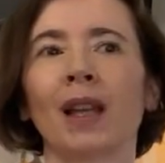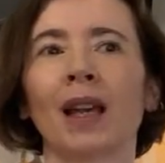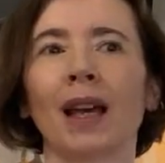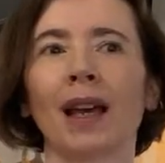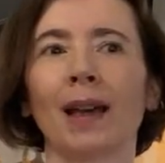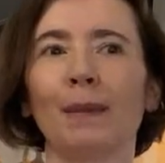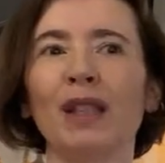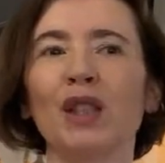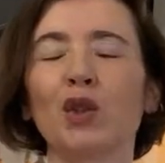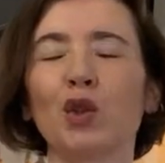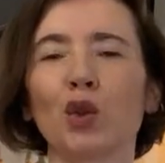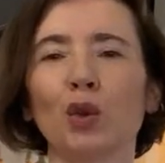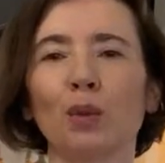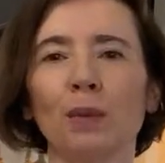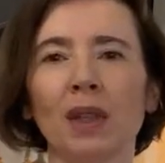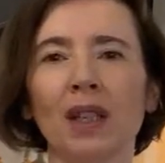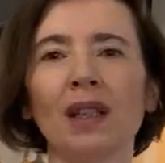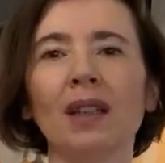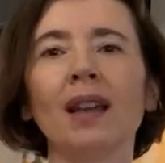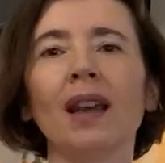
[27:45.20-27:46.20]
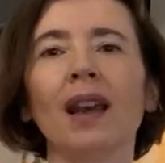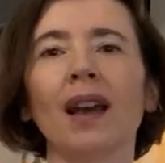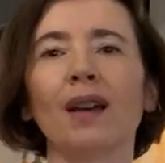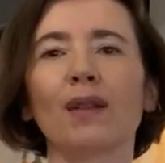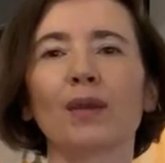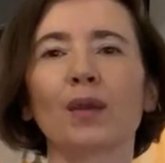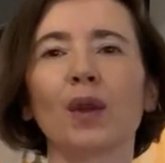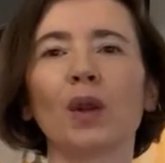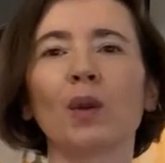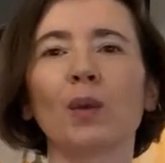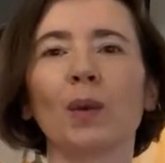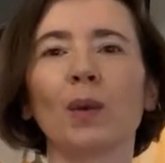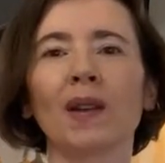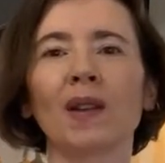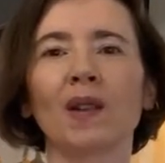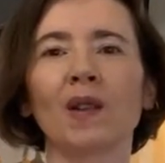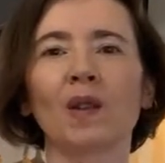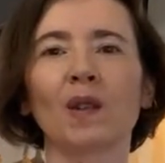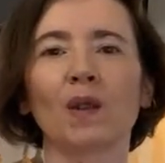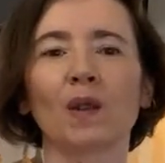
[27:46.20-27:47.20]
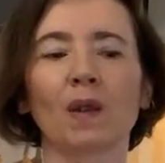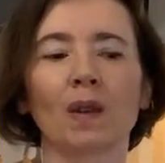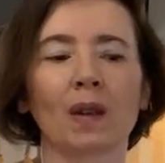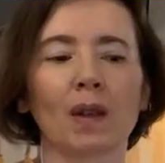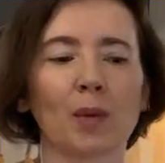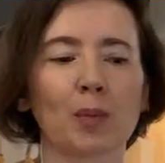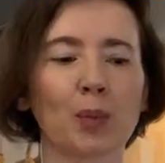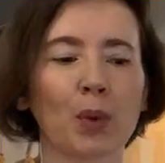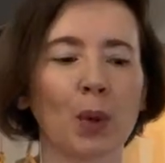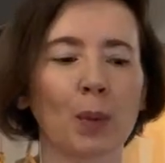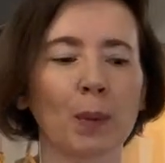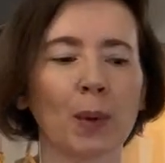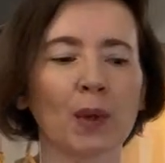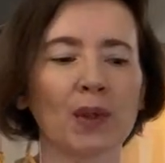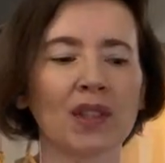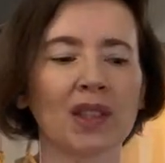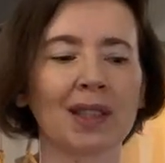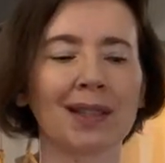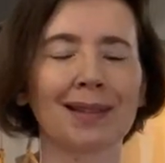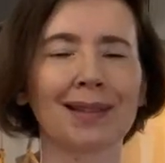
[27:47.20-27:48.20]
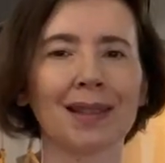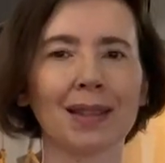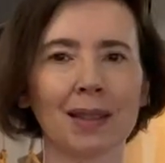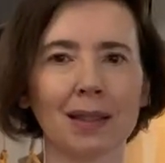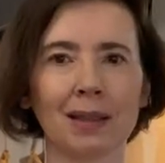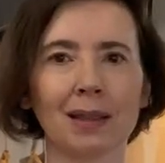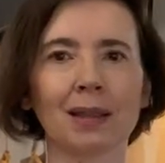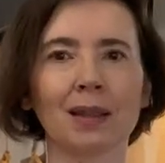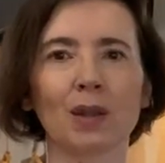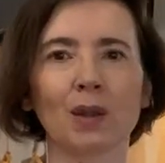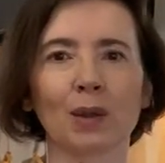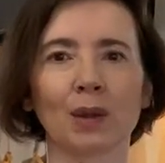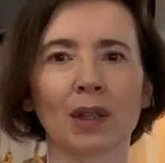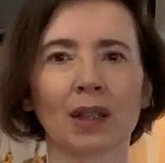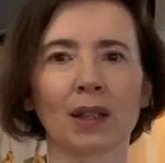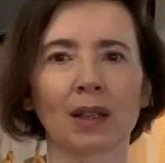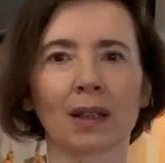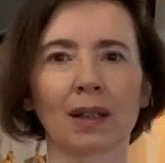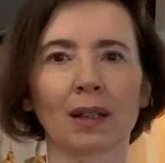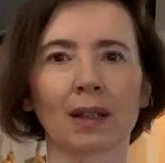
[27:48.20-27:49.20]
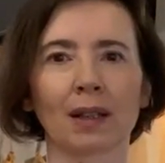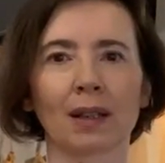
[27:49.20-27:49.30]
I mean, to me, I've always promoted easy cooking.